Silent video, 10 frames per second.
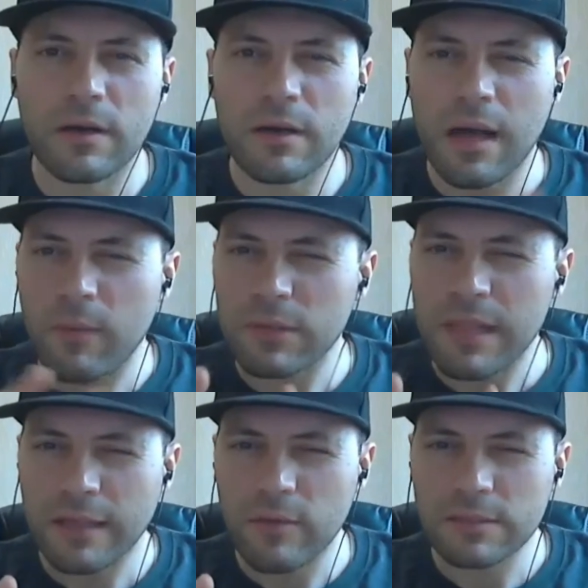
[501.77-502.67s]
uh, I would
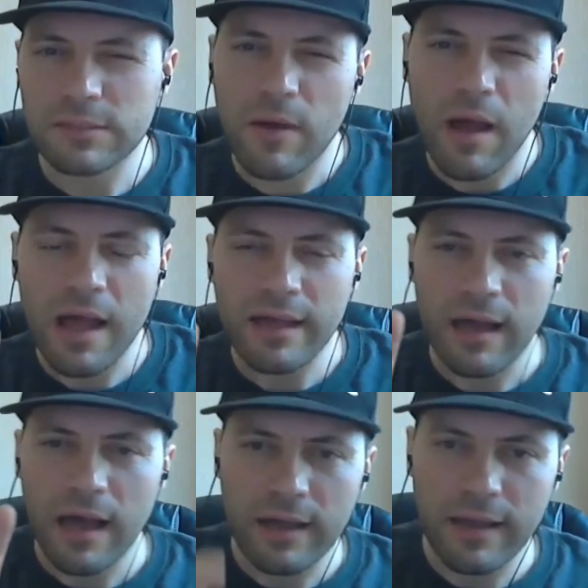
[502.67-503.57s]
like to ask you, I,
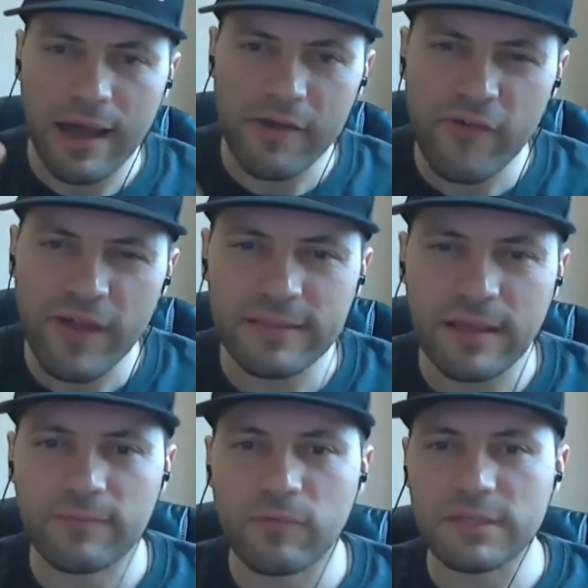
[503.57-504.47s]
I, I read
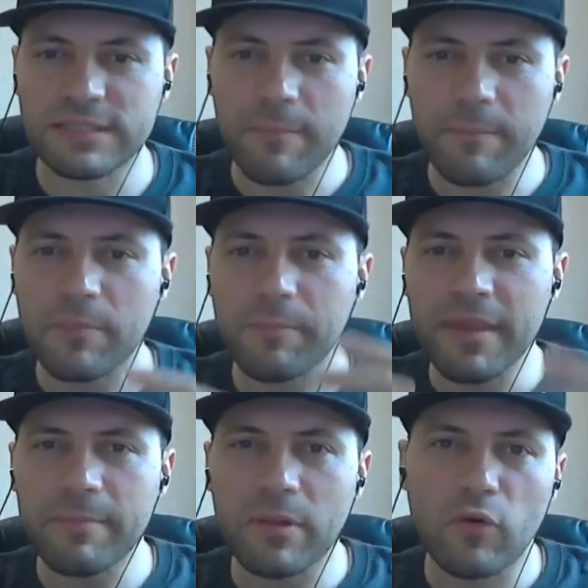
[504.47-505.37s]
that, for example,
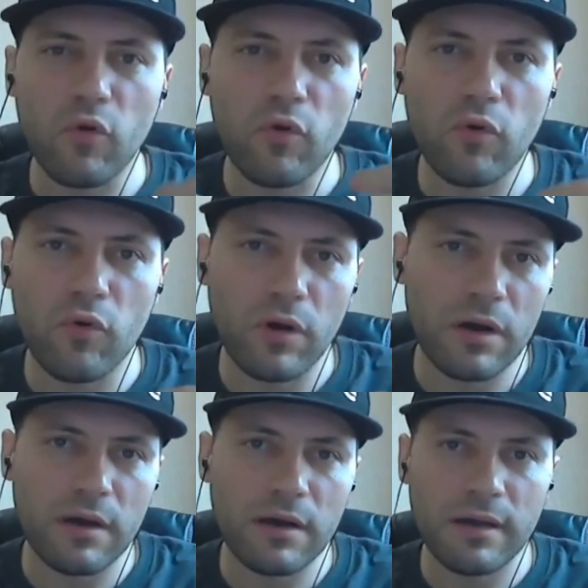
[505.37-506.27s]
people who
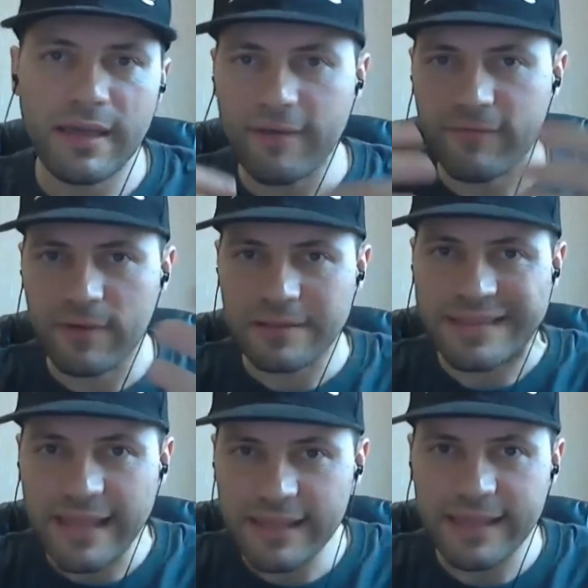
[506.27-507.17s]
uh, have
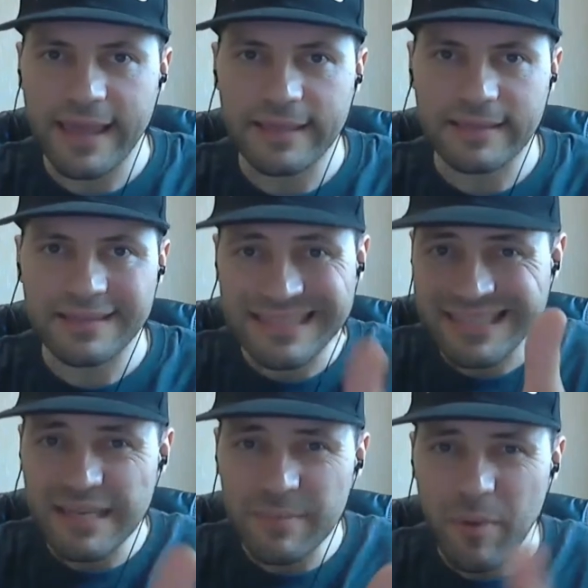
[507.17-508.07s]
delegated
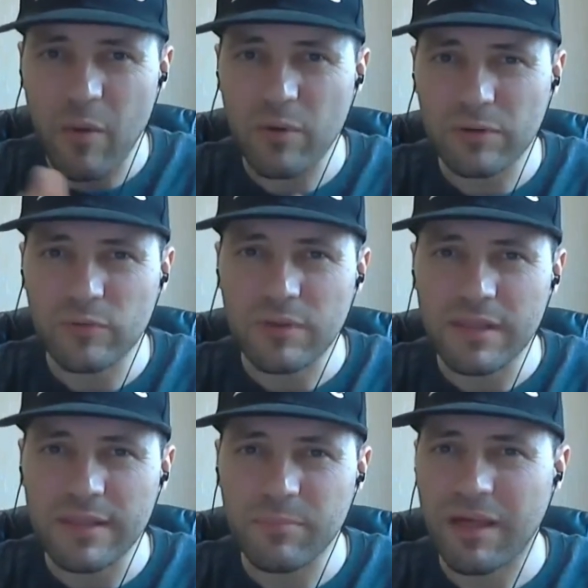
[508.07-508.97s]
steem power to
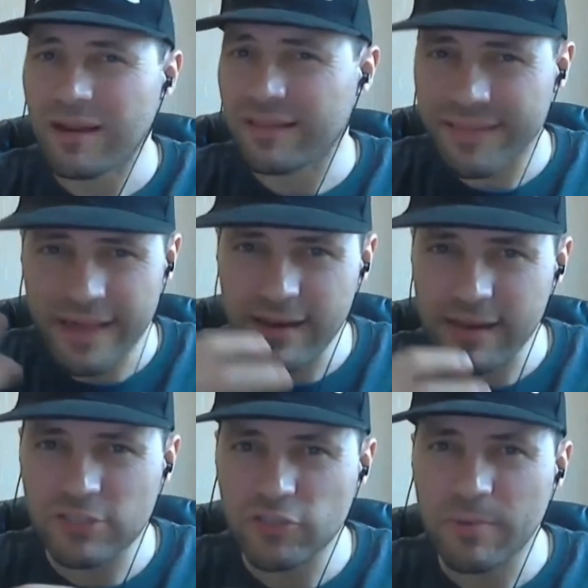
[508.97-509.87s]
Clean Planet, they're
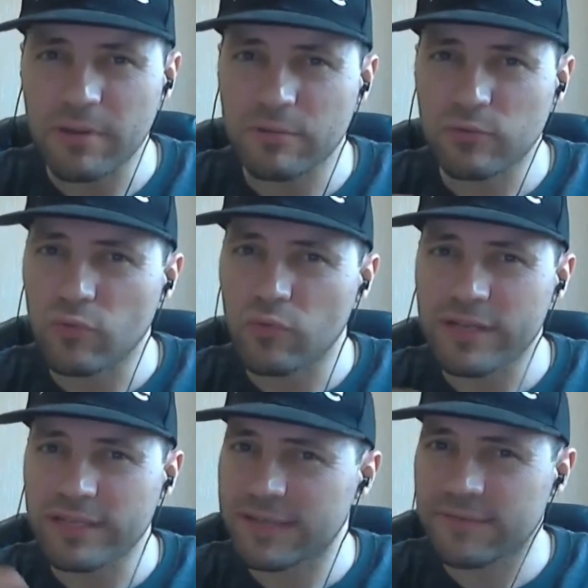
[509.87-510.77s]
eligible to
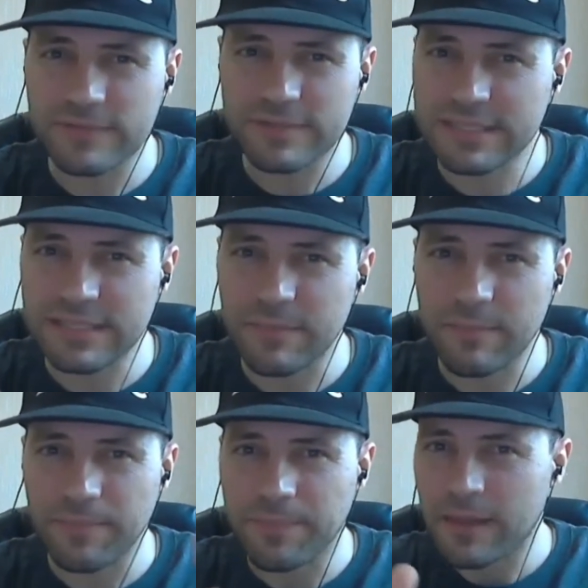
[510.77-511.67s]
receive
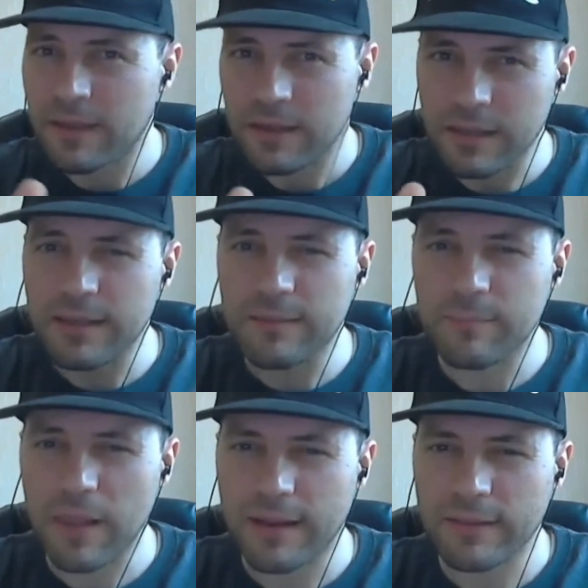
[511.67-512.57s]
some
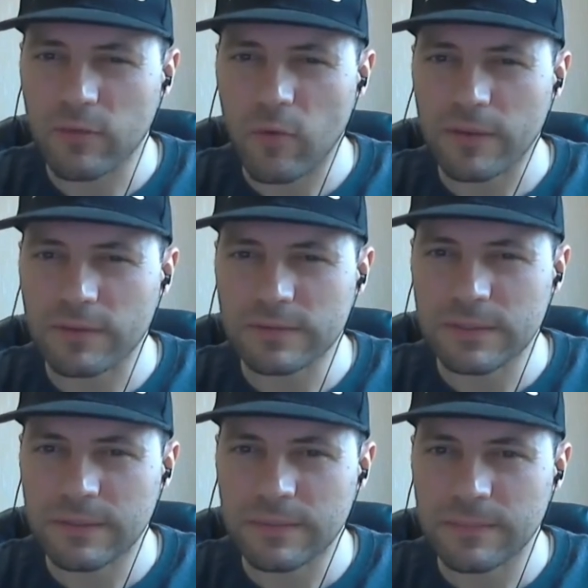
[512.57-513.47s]
Clean Planet
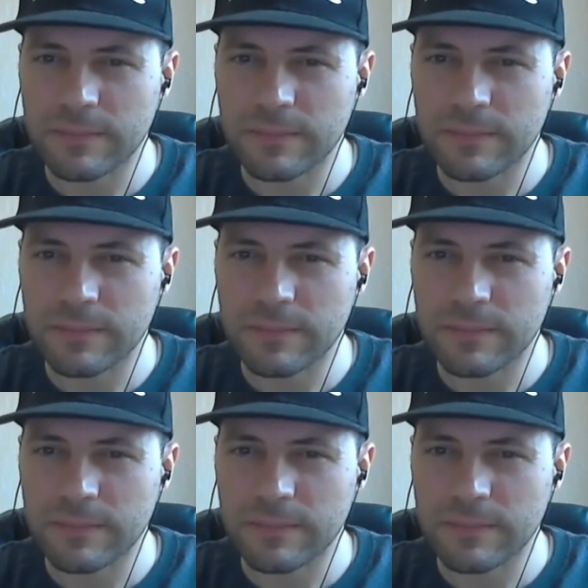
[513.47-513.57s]
tokens.